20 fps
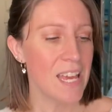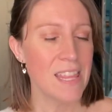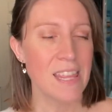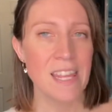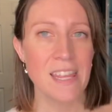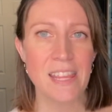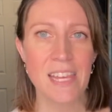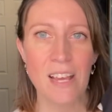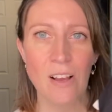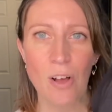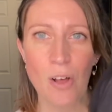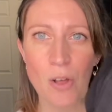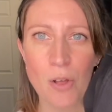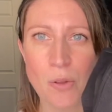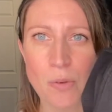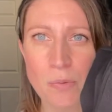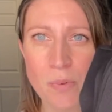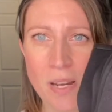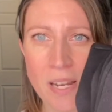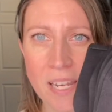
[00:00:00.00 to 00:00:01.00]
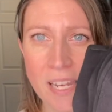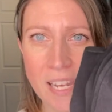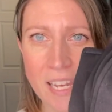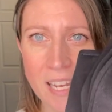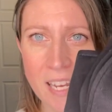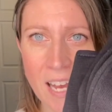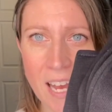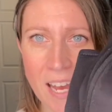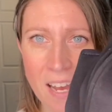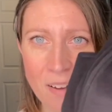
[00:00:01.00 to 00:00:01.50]
that they
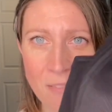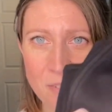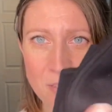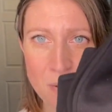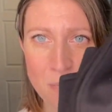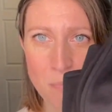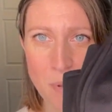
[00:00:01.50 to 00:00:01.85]
already have some